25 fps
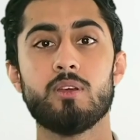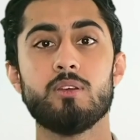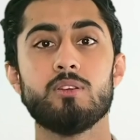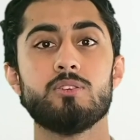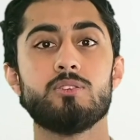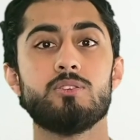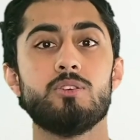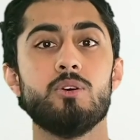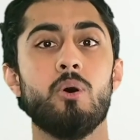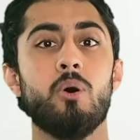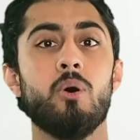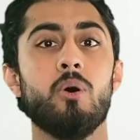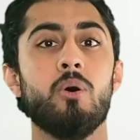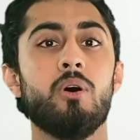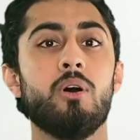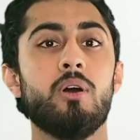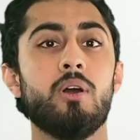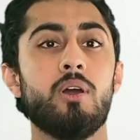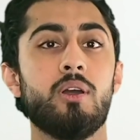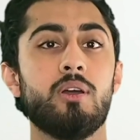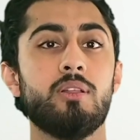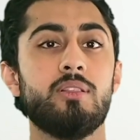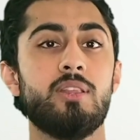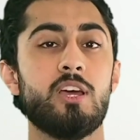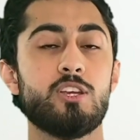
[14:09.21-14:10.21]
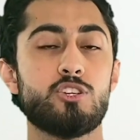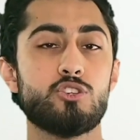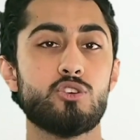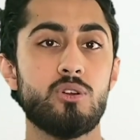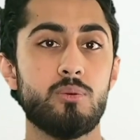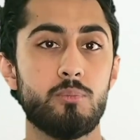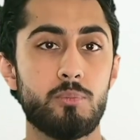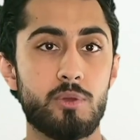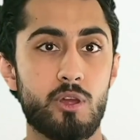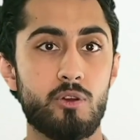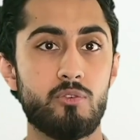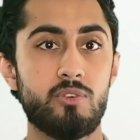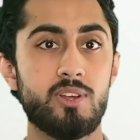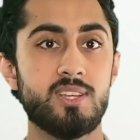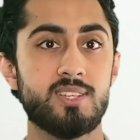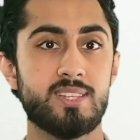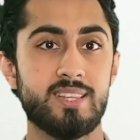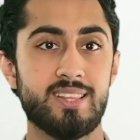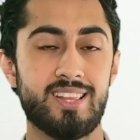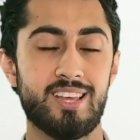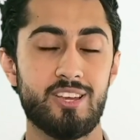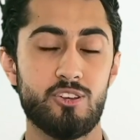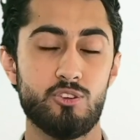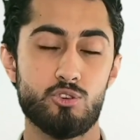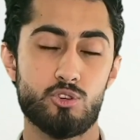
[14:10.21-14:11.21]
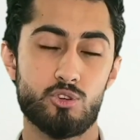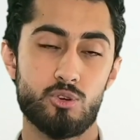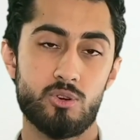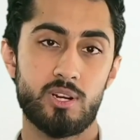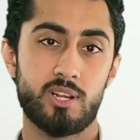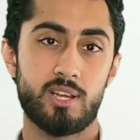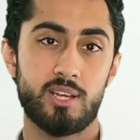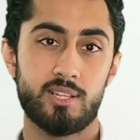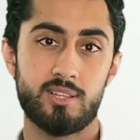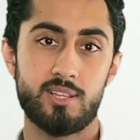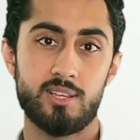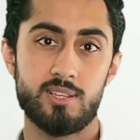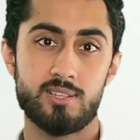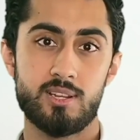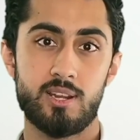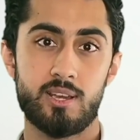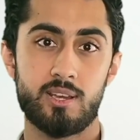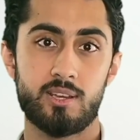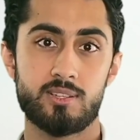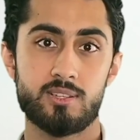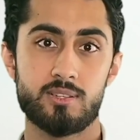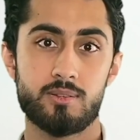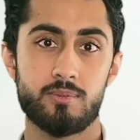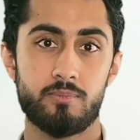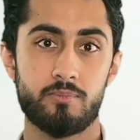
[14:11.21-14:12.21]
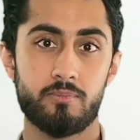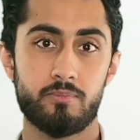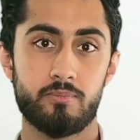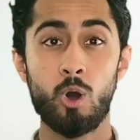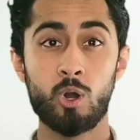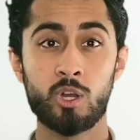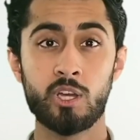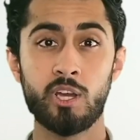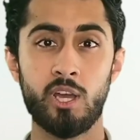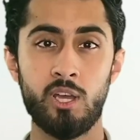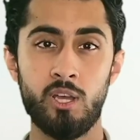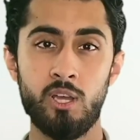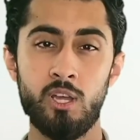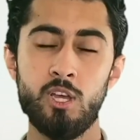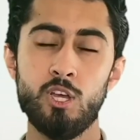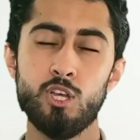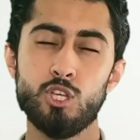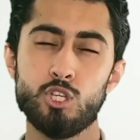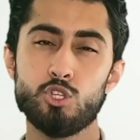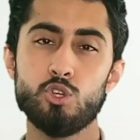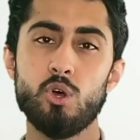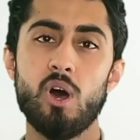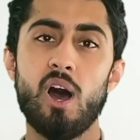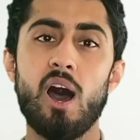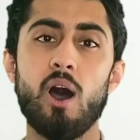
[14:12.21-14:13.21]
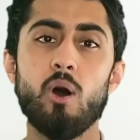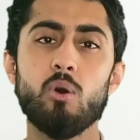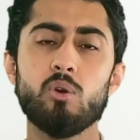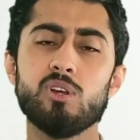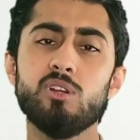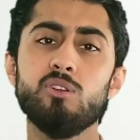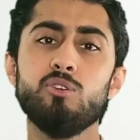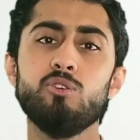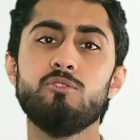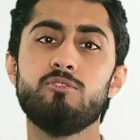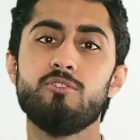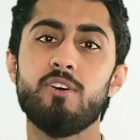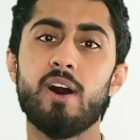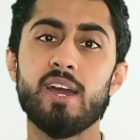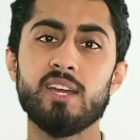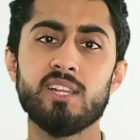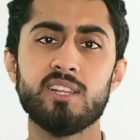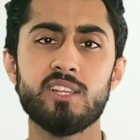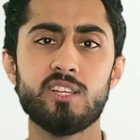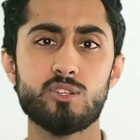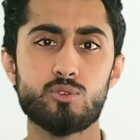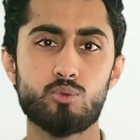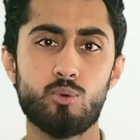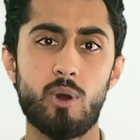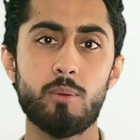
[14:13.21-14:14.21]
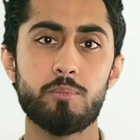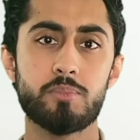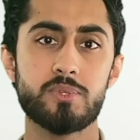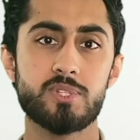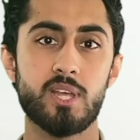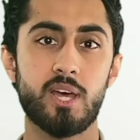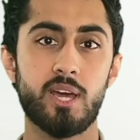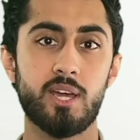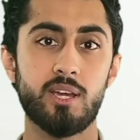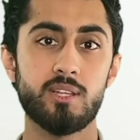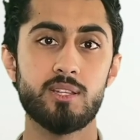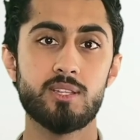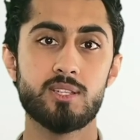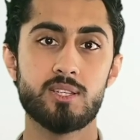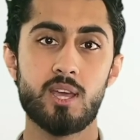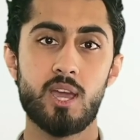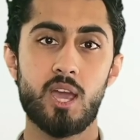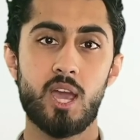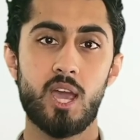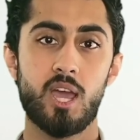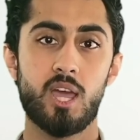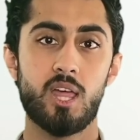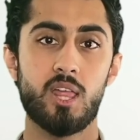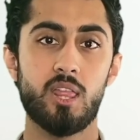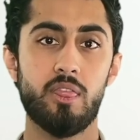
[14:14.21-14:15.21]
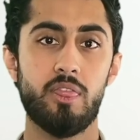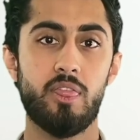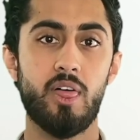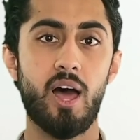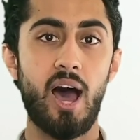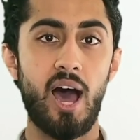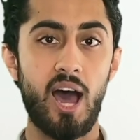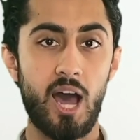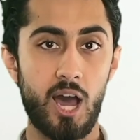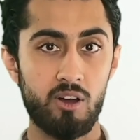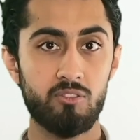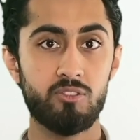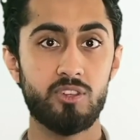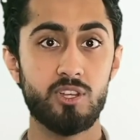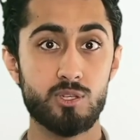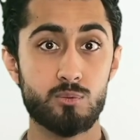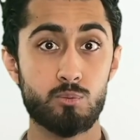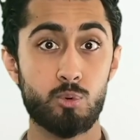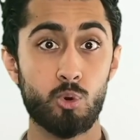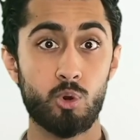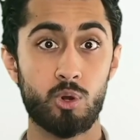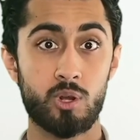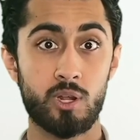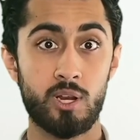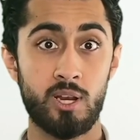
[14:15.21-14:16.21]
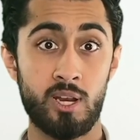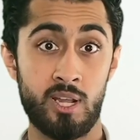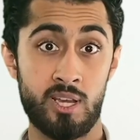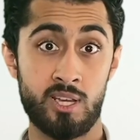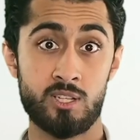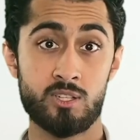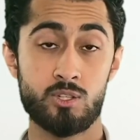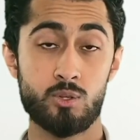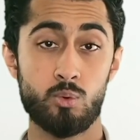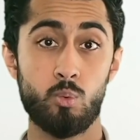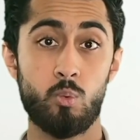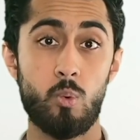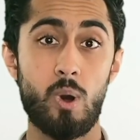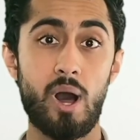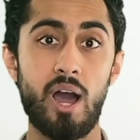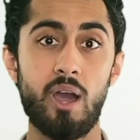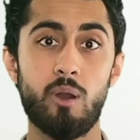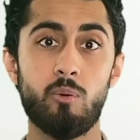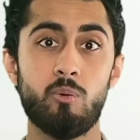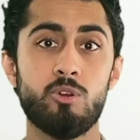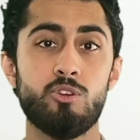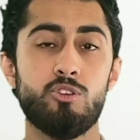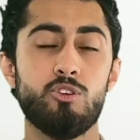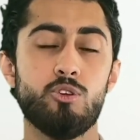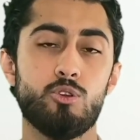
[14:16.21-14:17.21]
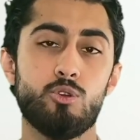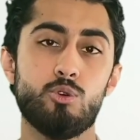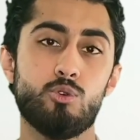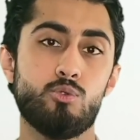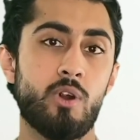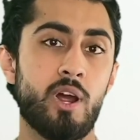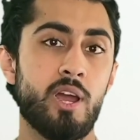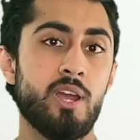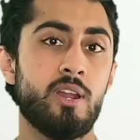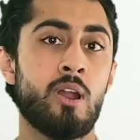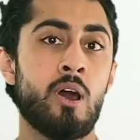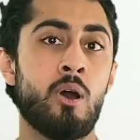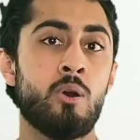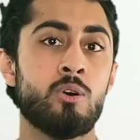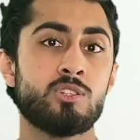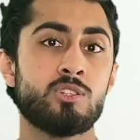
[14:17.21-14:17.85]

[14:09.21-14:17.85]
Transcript: So there shouldn't be a reason that you shouldn't get these links. Okay, so how can you find these websites that have these broken links? What I want you to do right now